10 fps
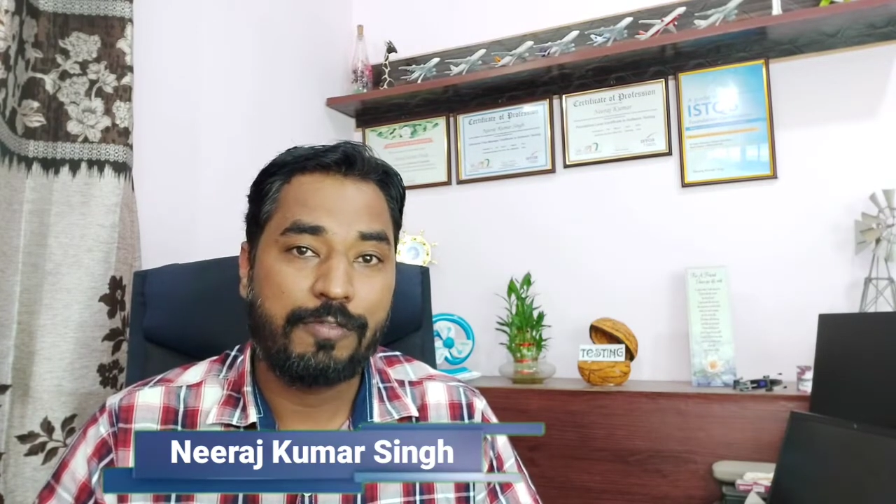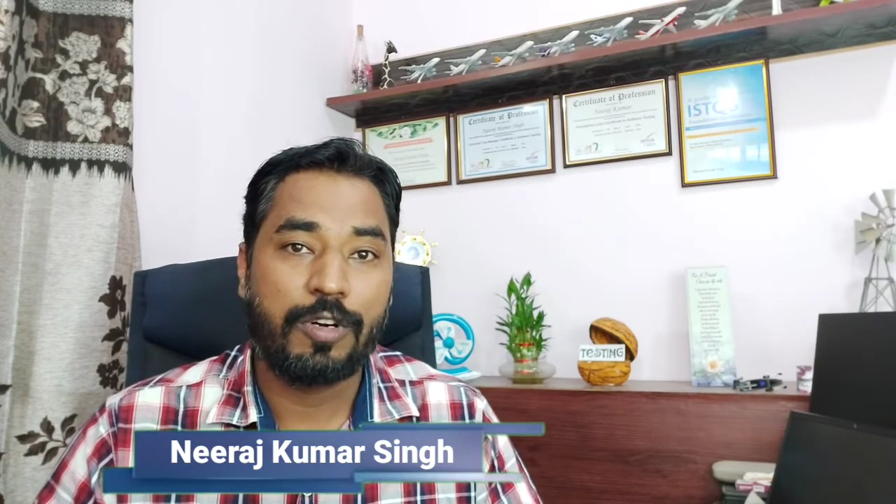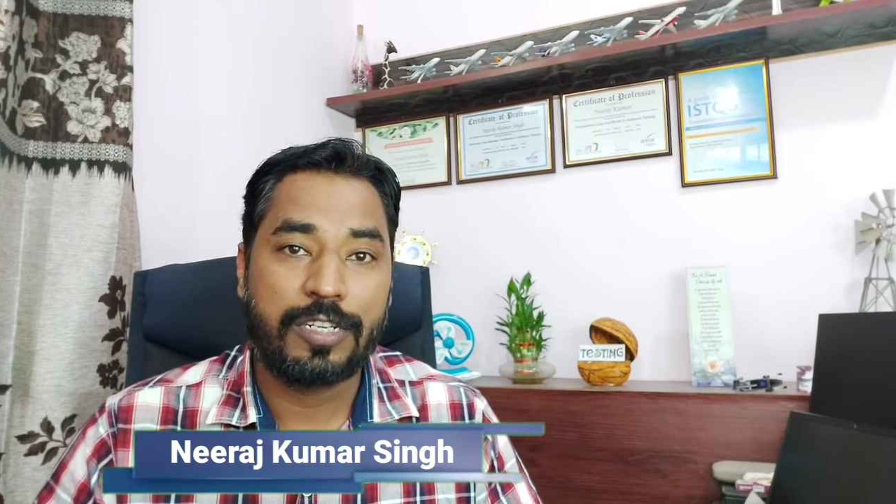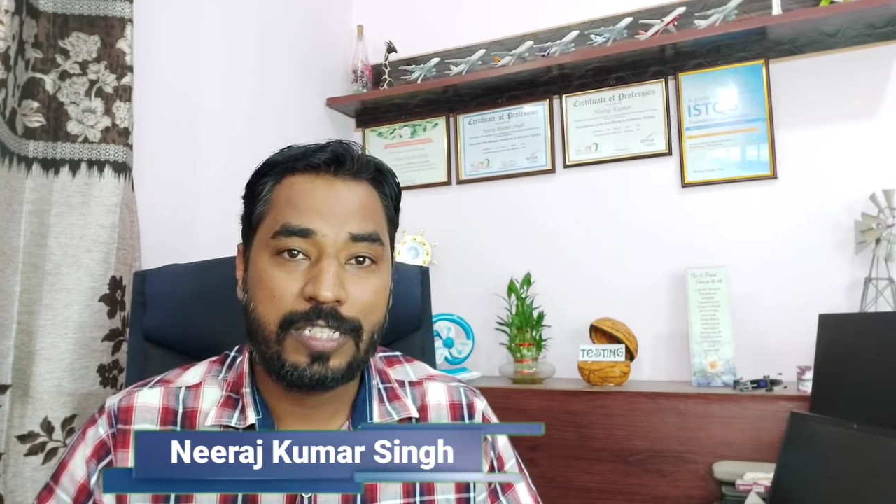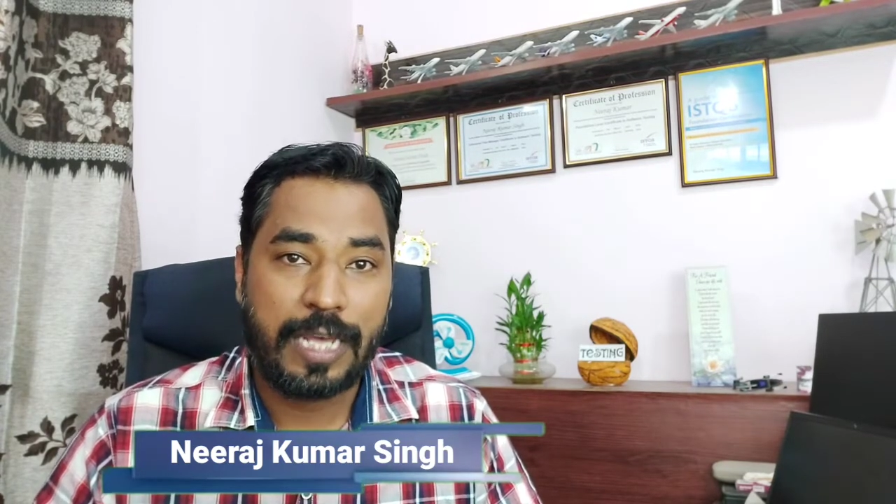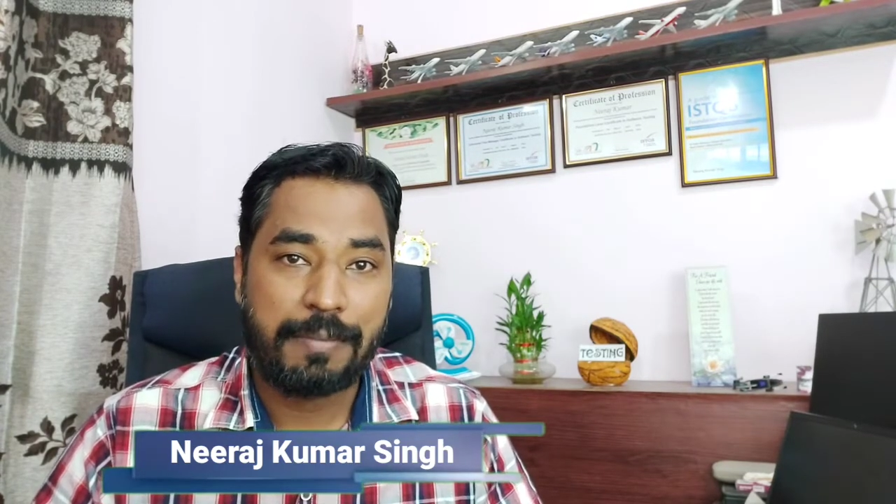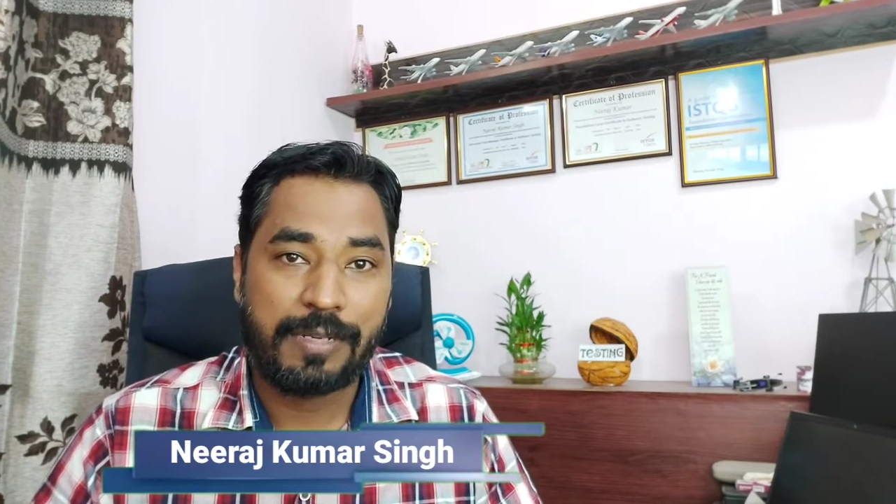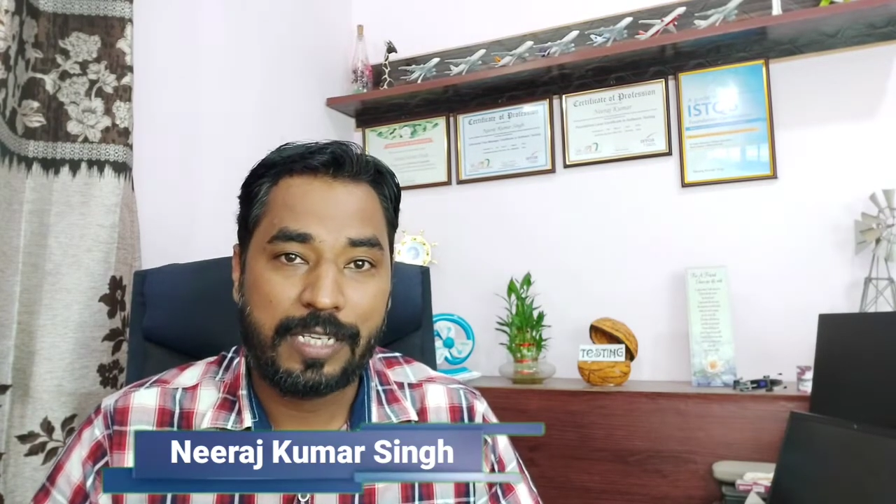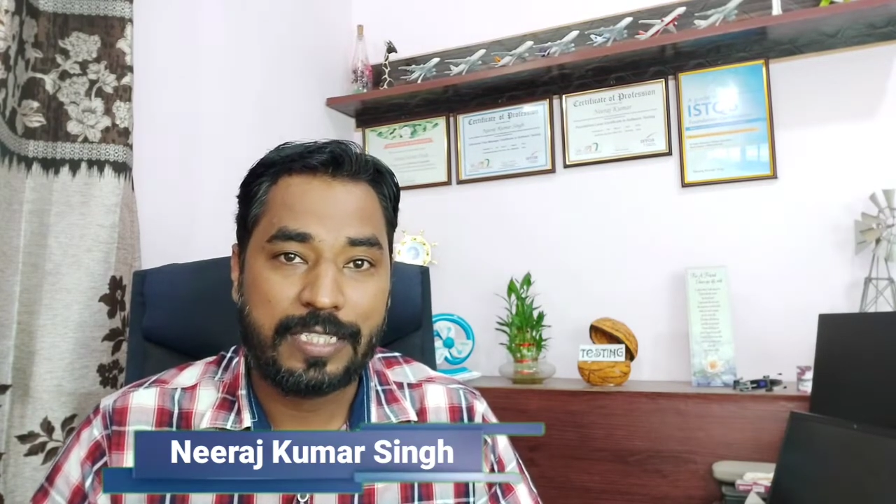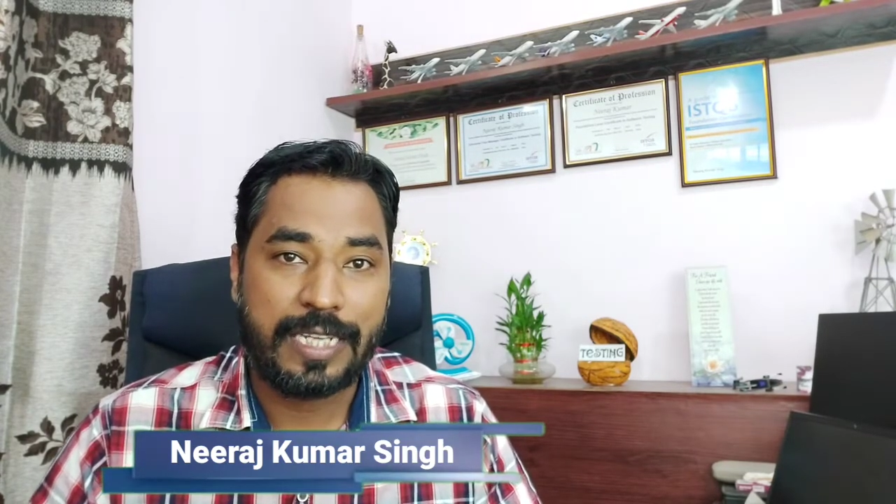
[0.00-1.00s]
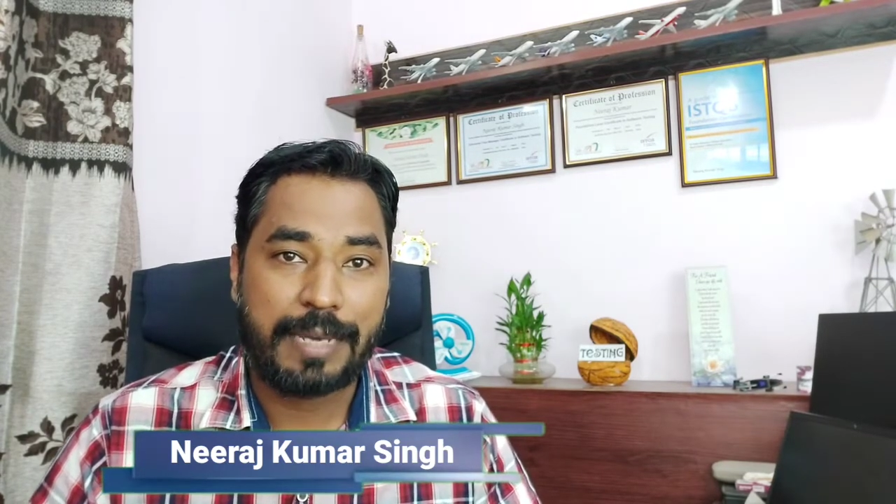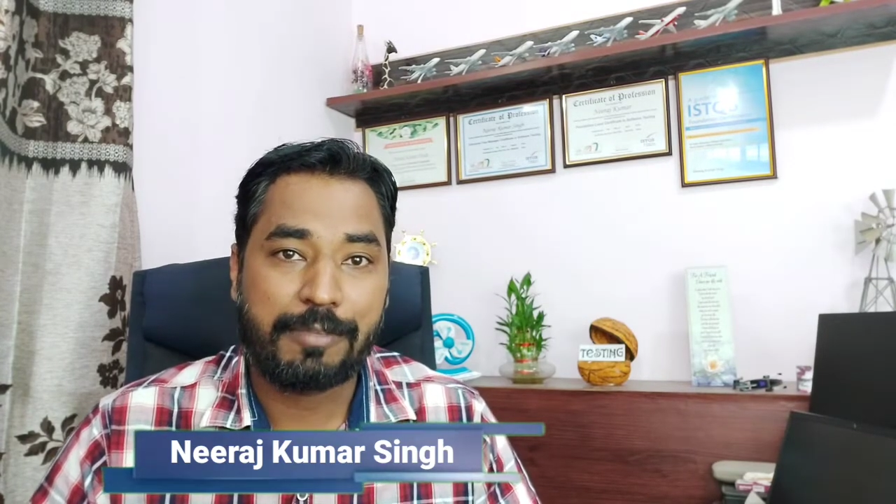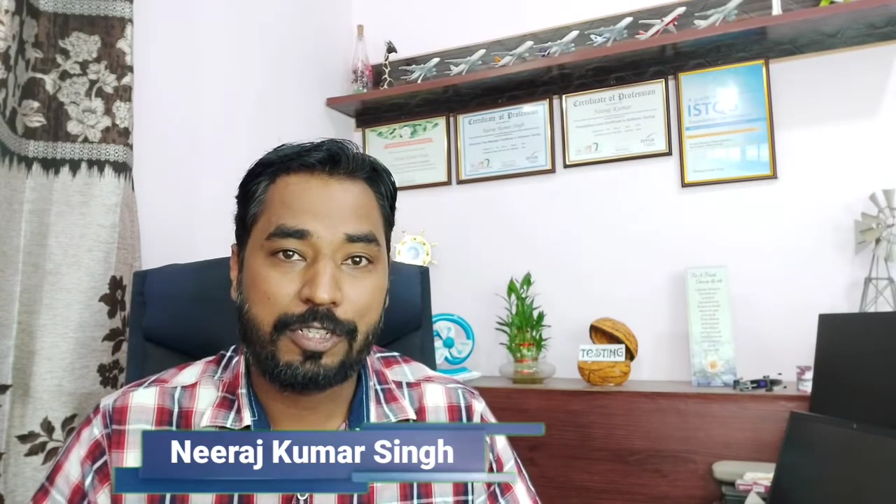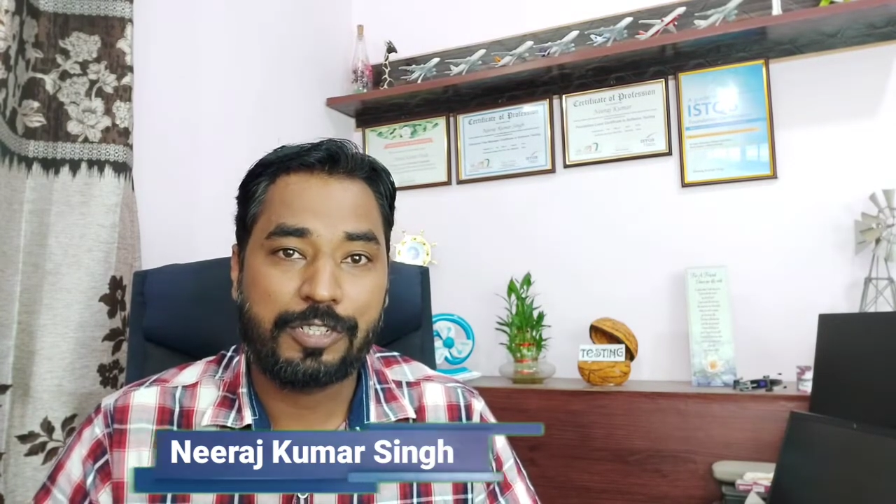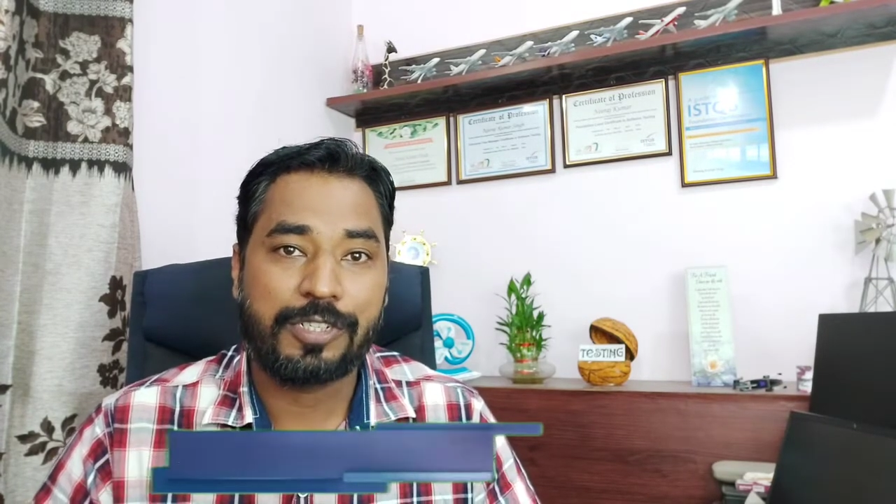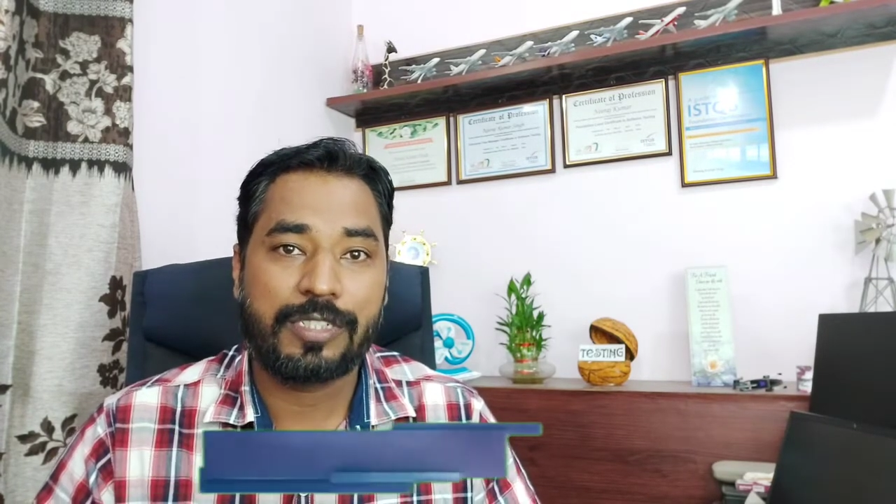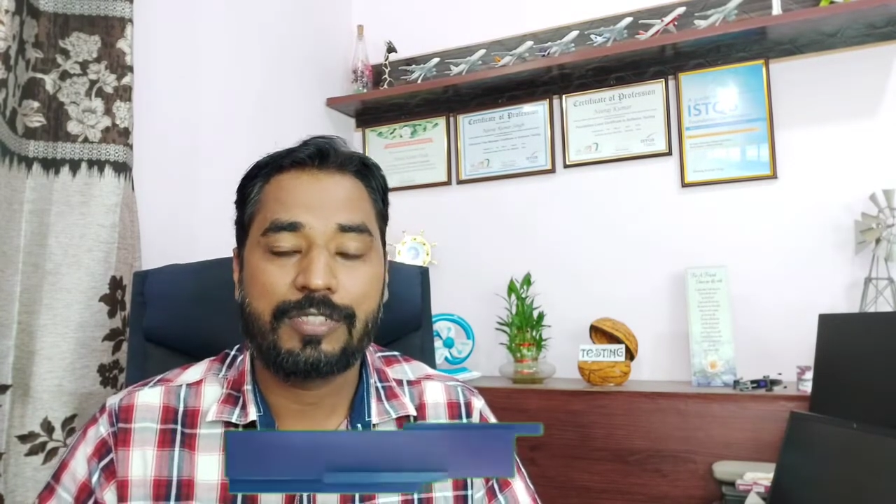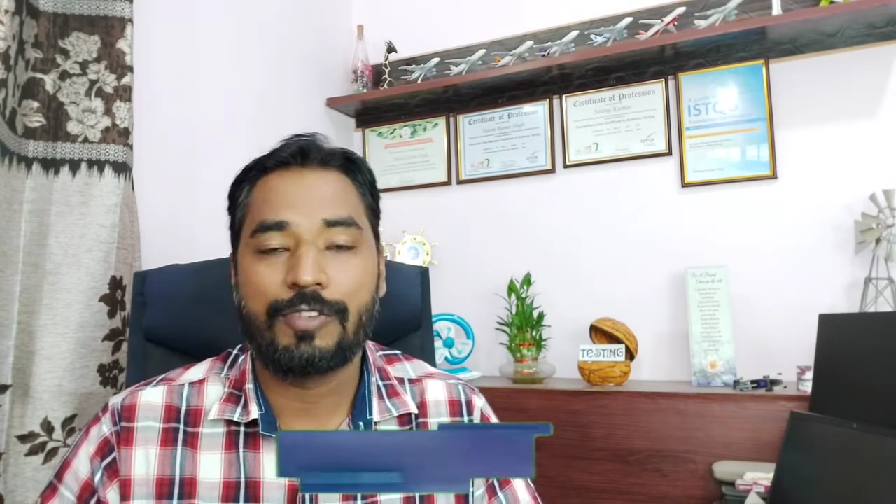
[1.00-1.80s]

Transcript: for sample exam questions